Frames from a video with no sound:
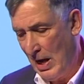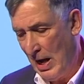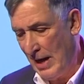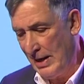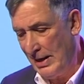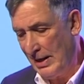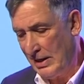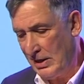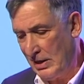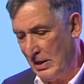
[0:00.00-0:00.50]

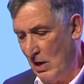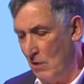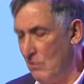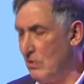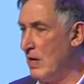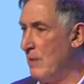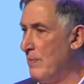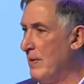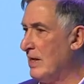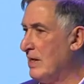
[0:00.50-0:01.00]
and it can
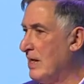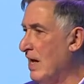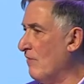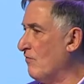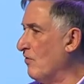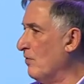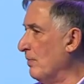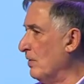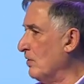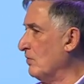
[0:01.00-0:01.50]
only be
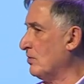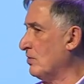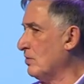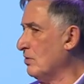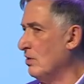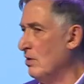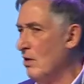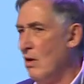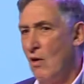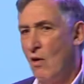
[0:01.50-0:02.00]

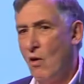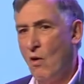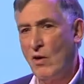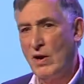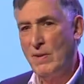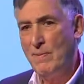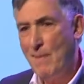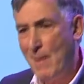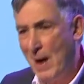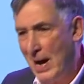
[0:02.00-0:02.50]
government,
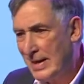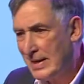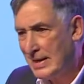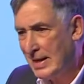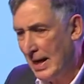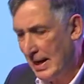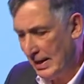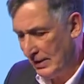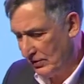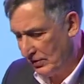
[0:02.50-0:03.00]
or in my
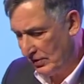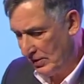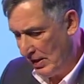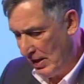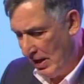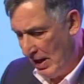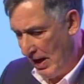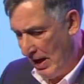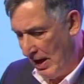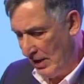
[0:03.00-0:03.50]
case,
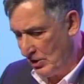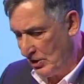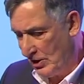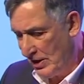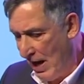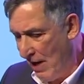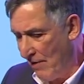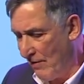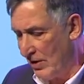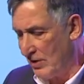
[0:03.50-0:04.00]
a
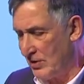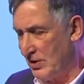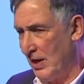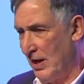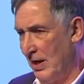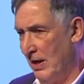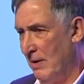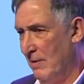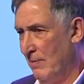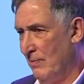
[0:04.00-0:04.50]

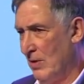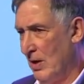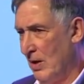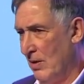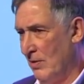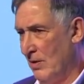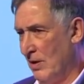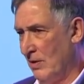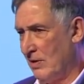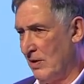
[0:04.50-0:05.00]
charity,
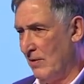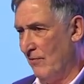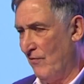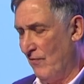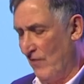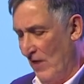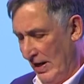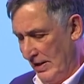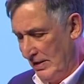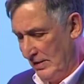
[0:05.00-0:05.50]
that can
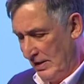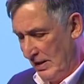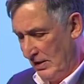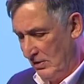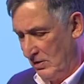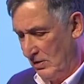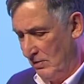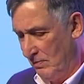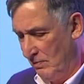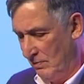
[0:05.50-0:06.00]
find
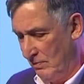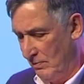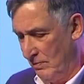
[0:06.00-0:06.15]
it.